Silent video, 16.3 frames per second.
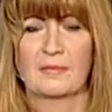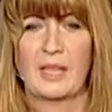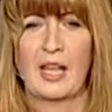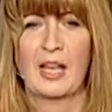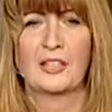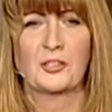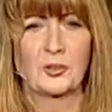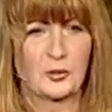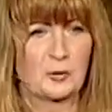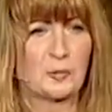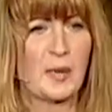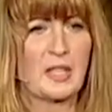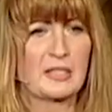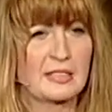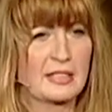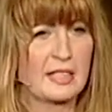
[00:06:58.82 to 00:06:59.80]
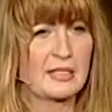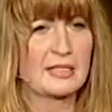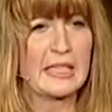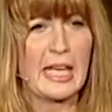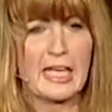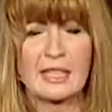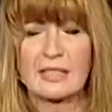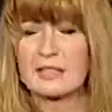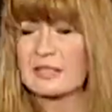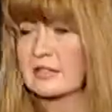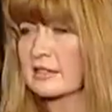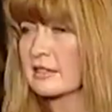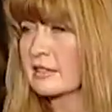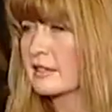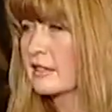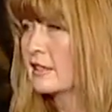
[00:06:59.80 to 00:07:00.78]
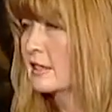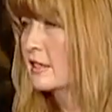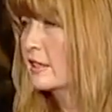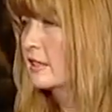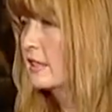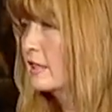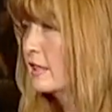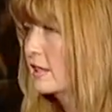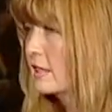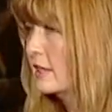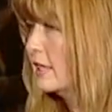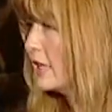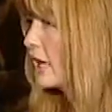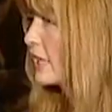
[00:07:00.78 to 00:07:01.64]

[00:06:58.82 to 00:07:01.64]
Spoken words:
And the good man said, yes, he